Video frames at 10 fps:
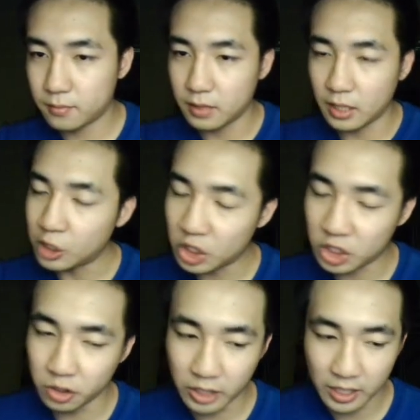AG
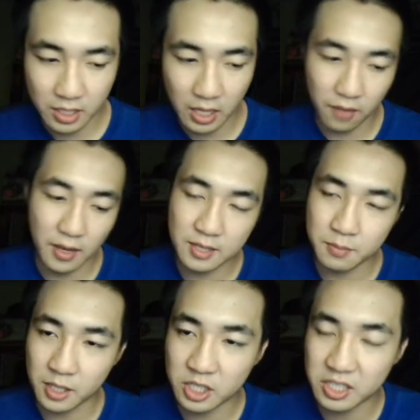Shield doesn't have as
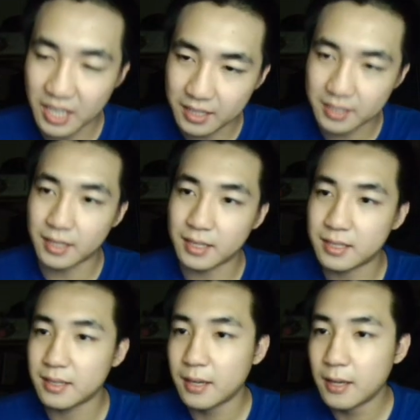much stats
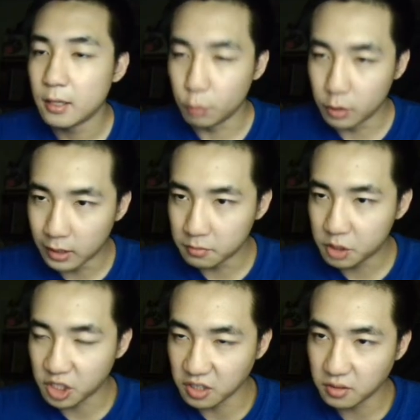as Wilhelm's
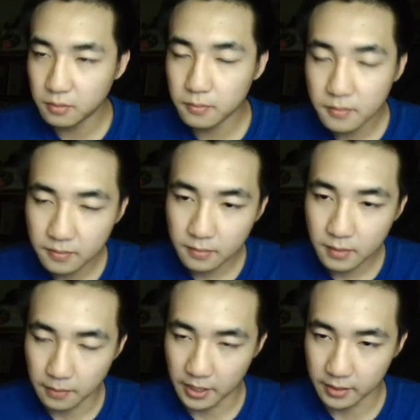Shield,
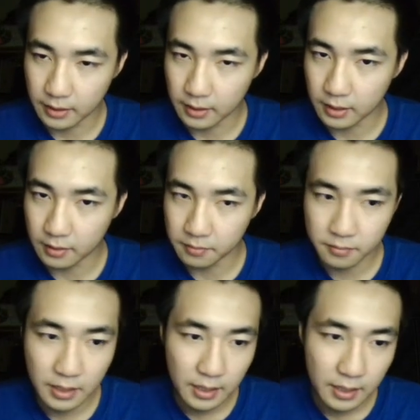but
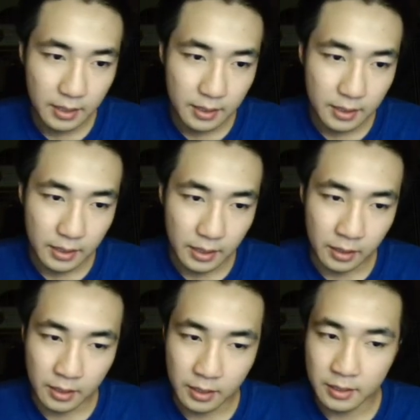in
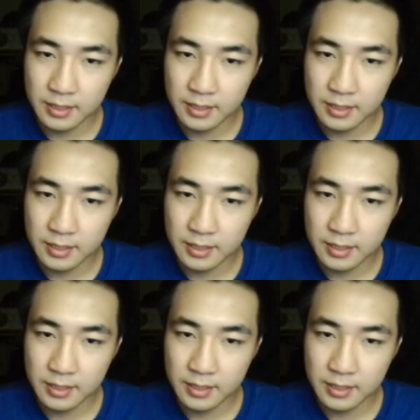a